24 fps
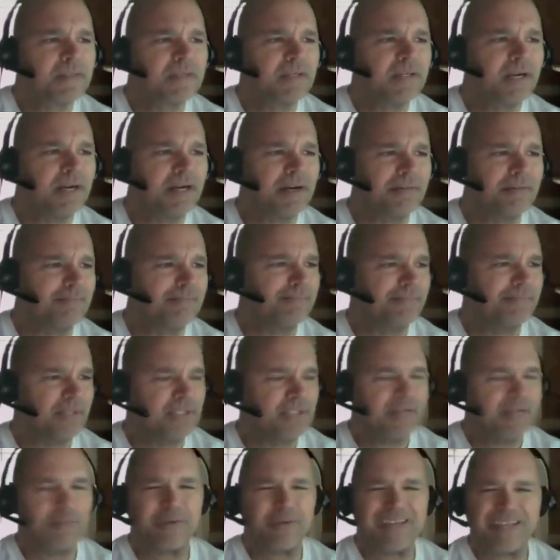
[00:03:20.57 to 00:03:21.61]
Um,
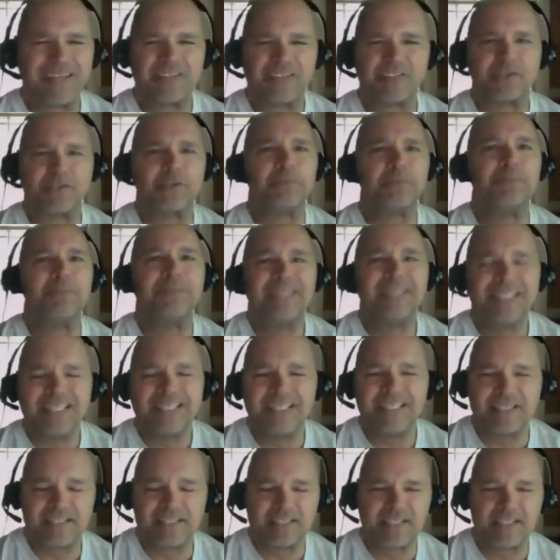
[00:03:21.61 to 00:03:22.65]
you never get to
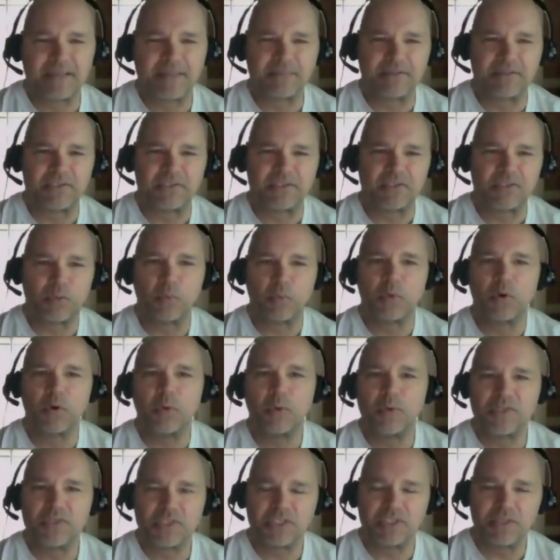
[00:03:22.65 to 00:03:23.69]
complete acceptance. So we're
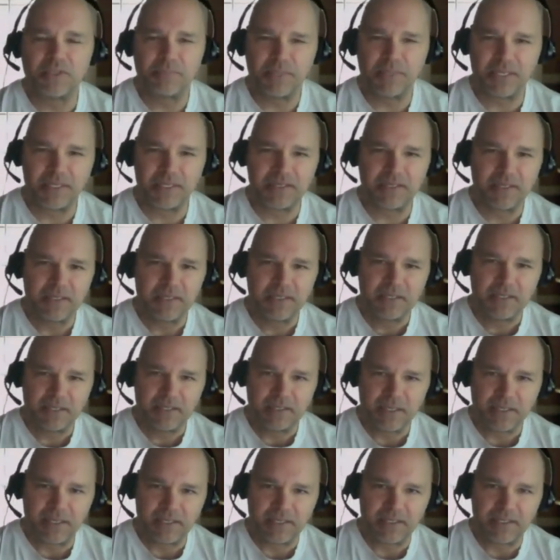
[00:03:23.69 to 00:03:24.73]
always going to be
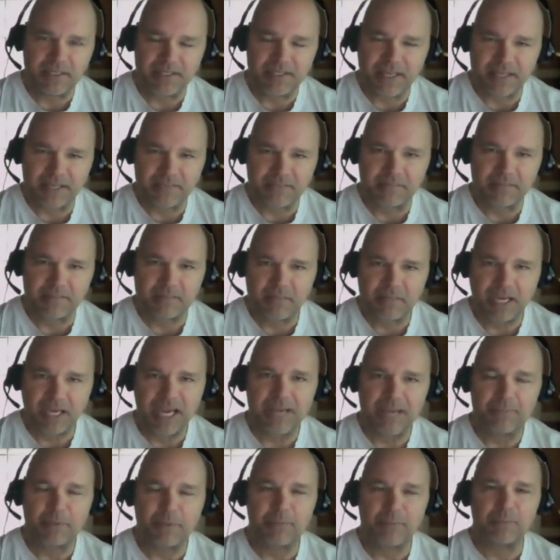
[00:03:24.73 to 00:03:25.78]
in in that
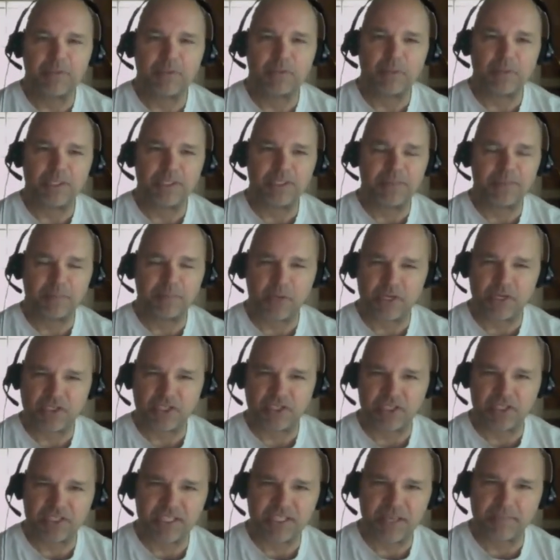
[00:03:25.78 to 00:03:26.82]
hybrid between
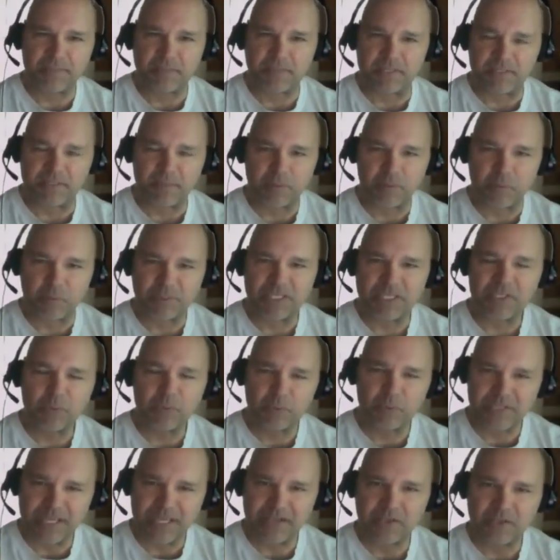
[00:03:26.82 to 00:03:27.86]
depression acceptance but at least
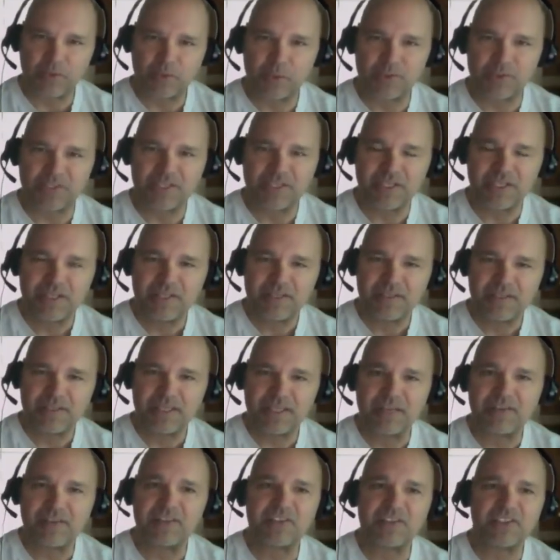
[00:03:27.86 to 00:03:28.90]
we're down towards the
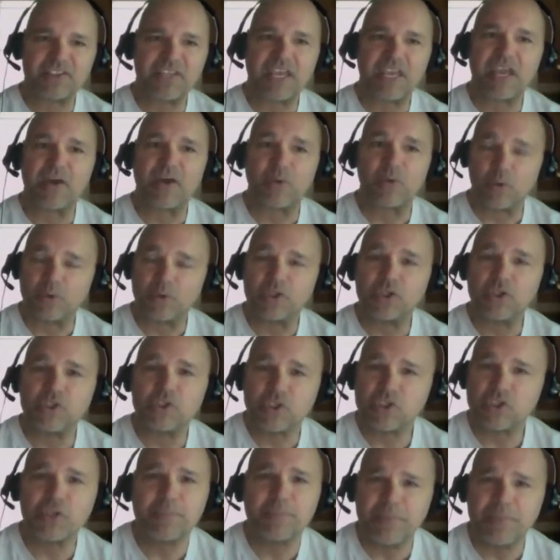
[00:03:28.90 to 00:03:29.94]
end of the scale or you
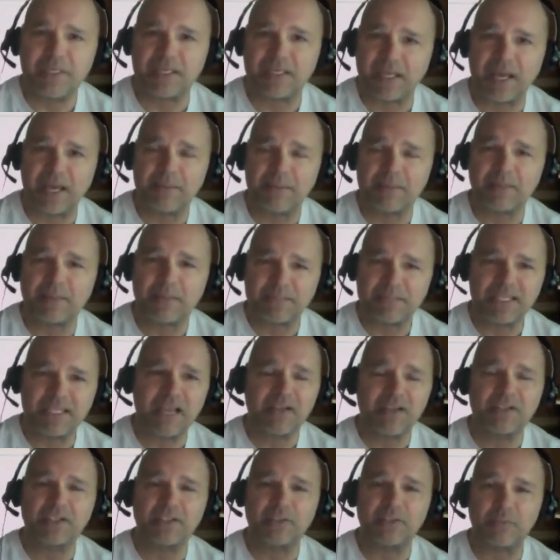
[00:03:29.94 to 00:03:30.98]
should be I, am
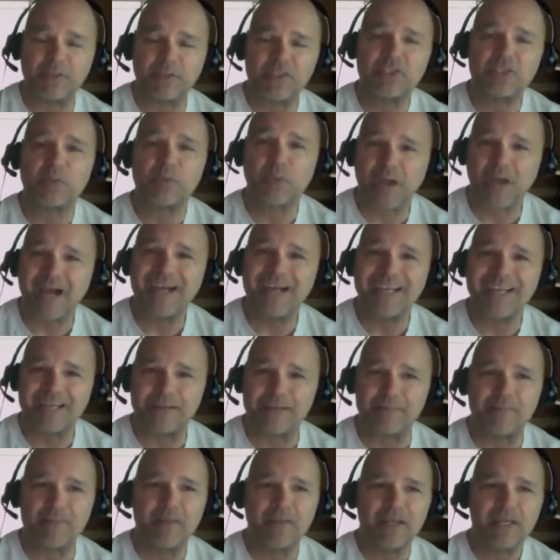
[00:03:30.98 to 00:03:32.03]
telling you this is where i
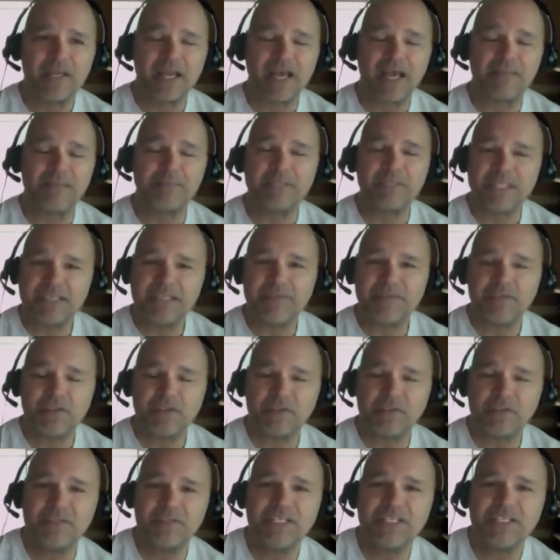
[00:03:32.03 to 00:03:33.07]
am i believe you,
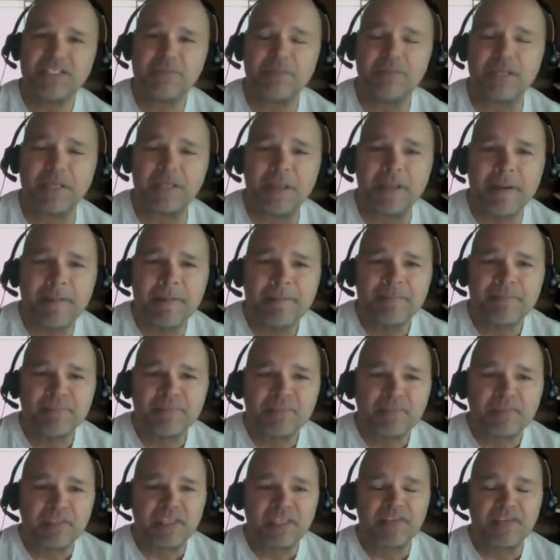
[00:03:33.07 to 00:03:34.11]
you need to be
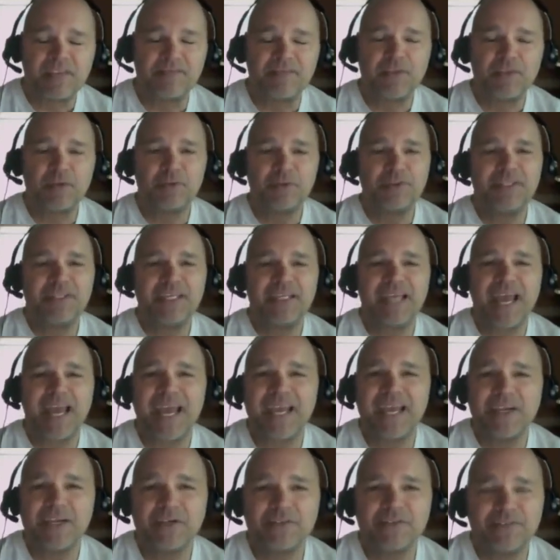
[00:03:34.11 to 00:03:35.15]
if you're in the
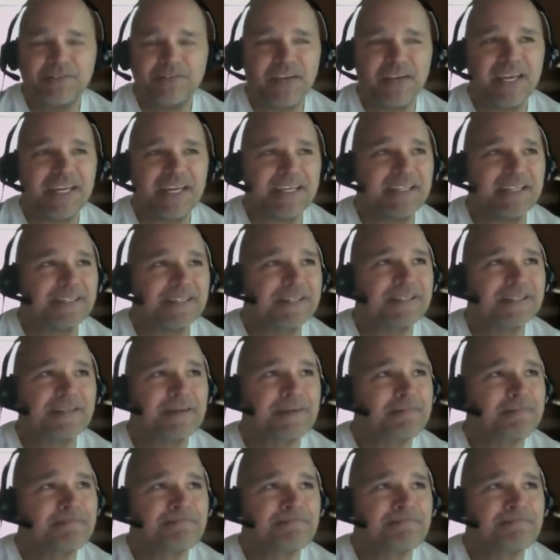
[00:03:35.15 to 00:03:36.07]
anger phase